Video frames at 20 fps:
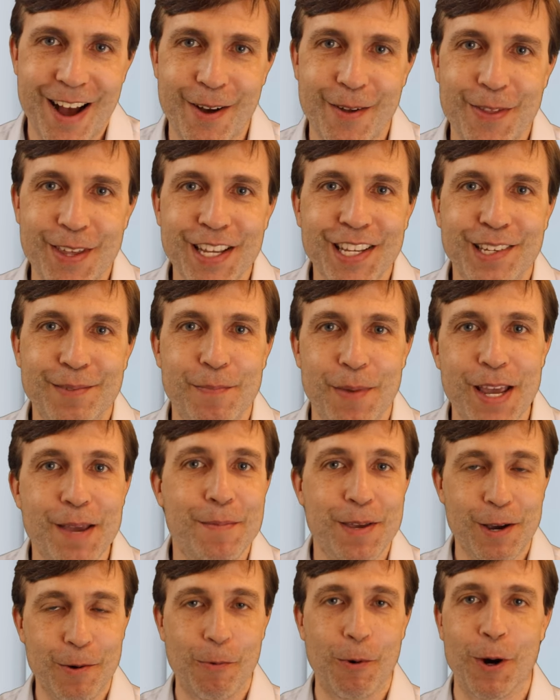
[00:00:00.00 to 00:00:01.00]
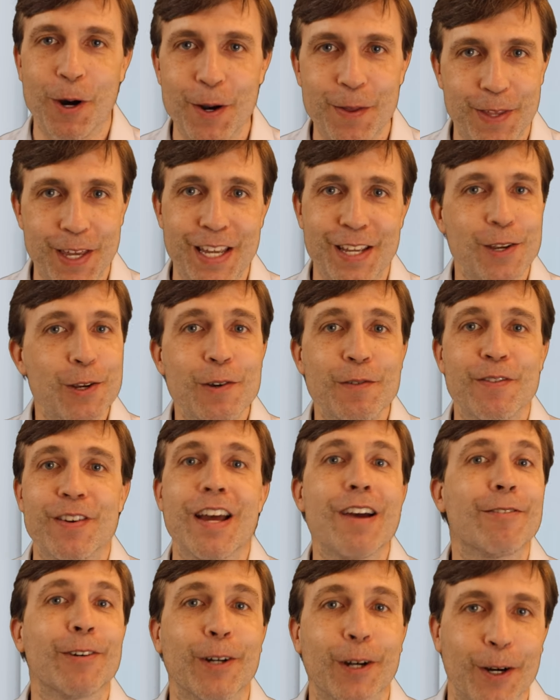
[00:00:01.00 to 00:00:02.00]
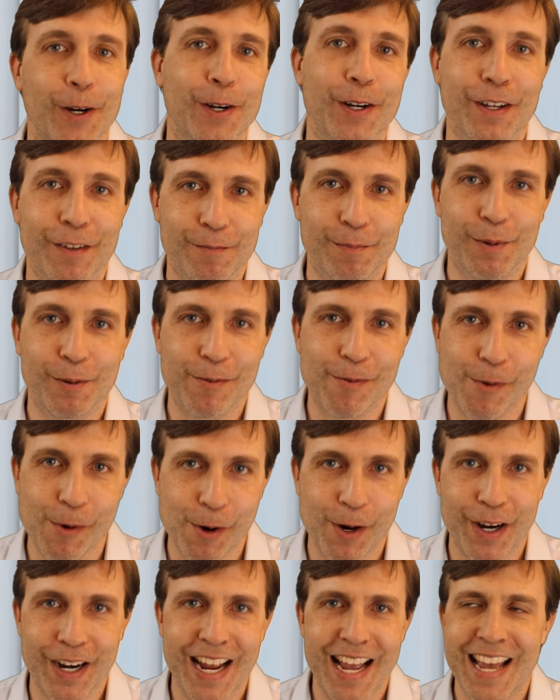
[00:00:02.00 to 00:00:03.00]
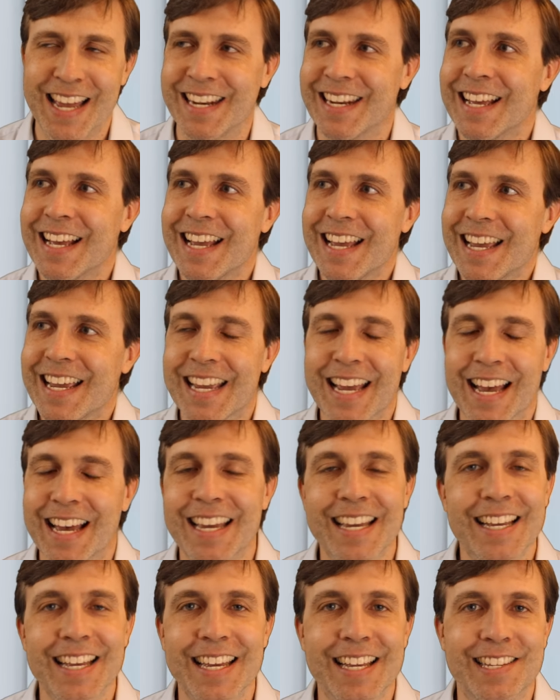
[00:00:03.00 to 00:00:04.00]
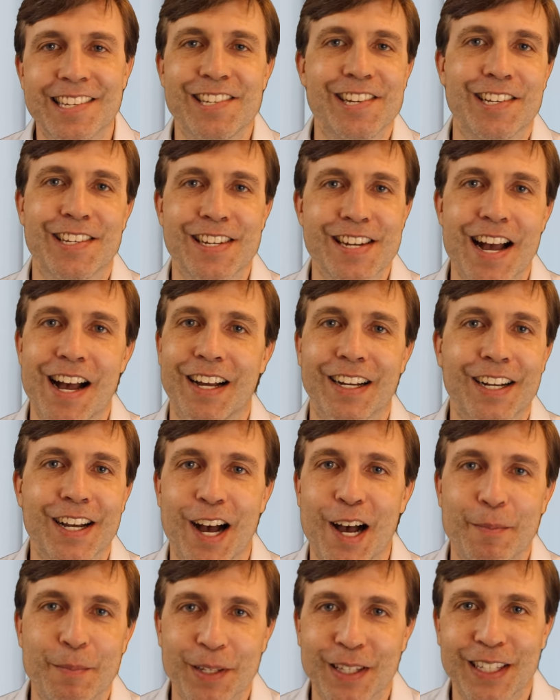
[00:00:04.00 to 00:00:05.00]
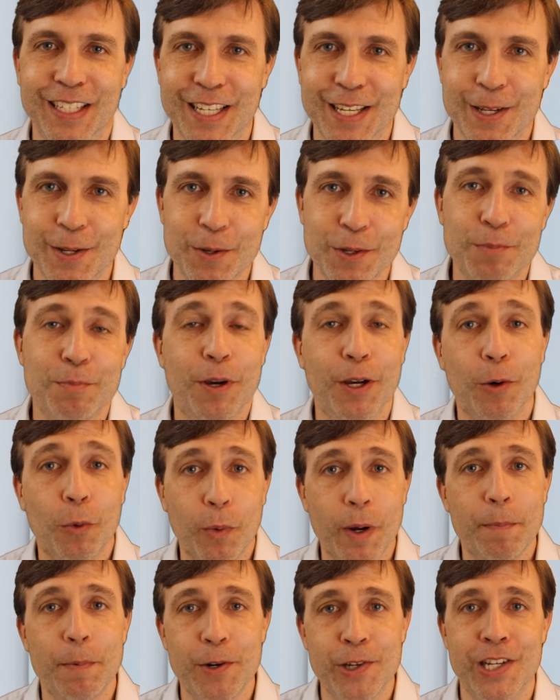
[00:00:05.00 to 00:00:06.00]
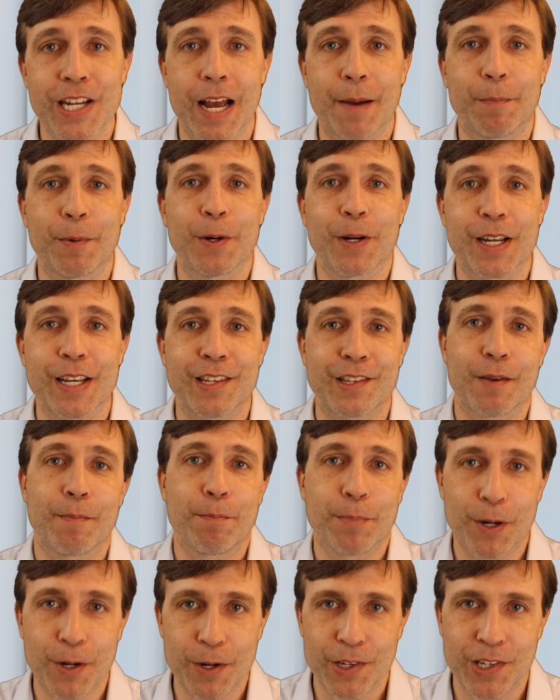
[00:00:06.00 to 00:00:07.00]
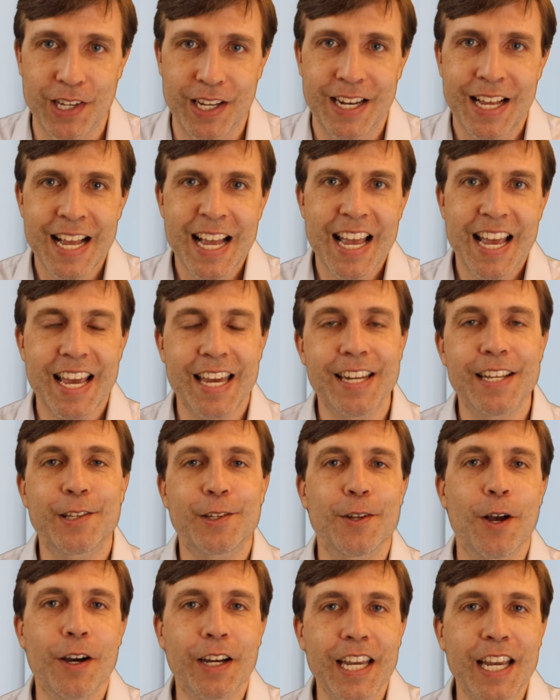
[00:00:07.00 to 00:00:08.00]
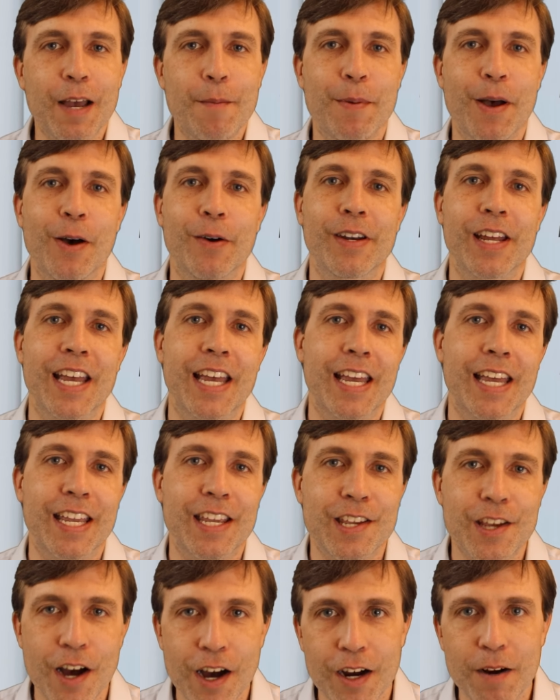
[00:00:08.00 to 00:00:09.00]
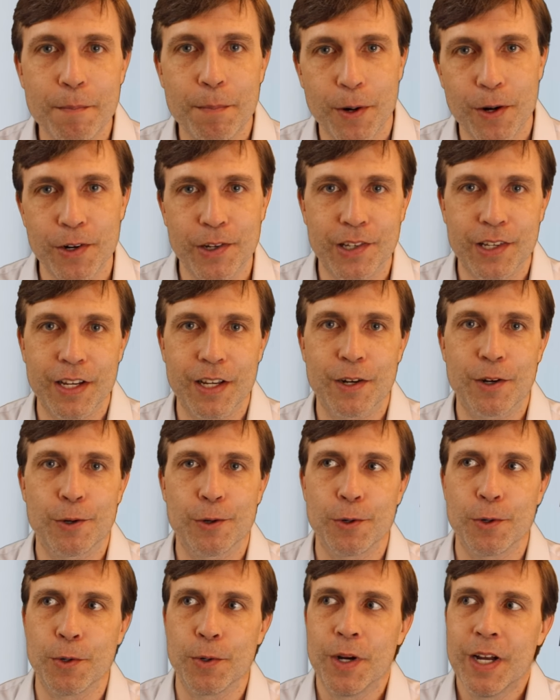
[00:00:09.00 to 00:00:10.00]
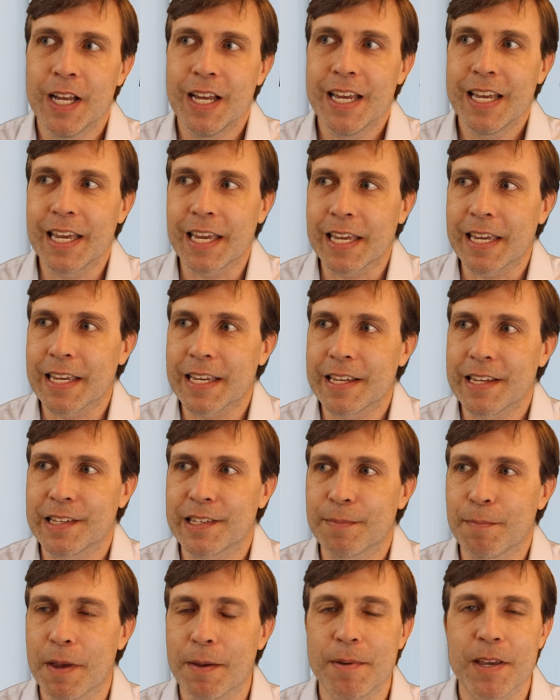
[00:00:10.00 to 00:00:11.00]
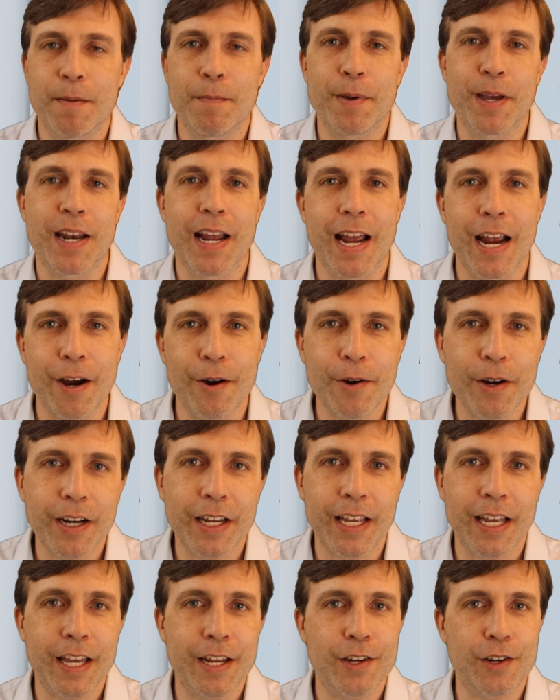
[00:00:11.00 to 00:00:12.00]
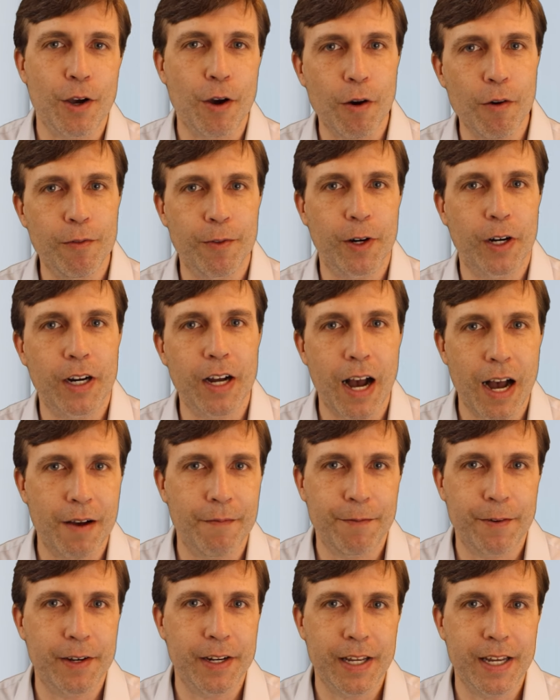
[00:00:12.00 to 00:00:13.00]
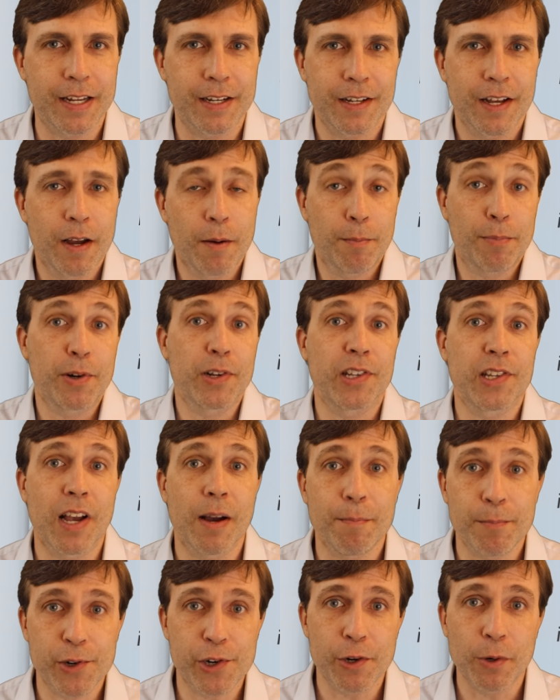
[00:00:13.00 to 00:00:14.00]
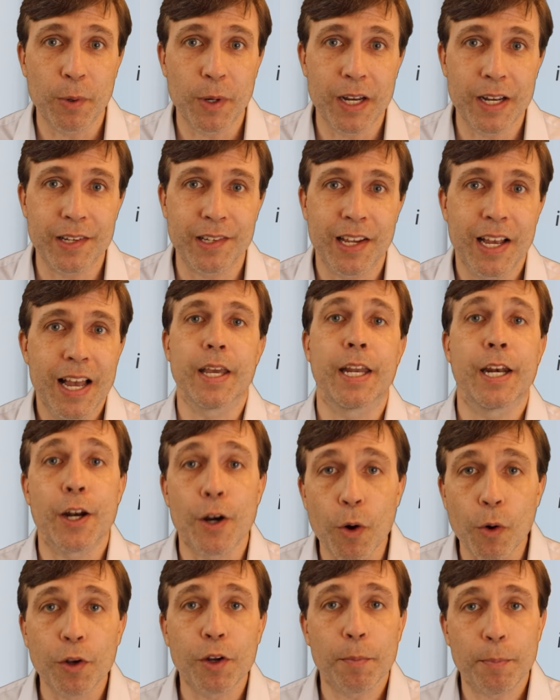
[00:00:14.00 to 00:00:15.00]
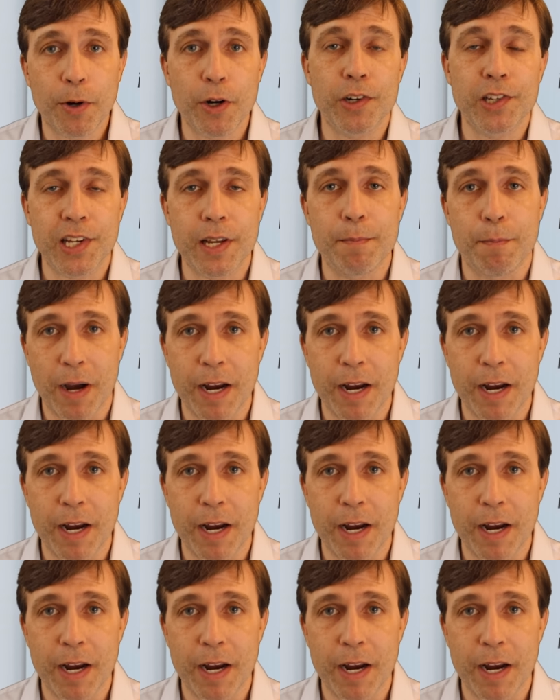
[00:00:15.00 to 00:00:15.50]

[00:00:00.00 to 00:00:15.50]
Now, this may be a word that you've never heard of before, and yeah, it's just not commonly used, but a whippersnapper is a person, and it's talking about a young person who is maybe a bit arrogant, overconfident, presumptuous, and an older person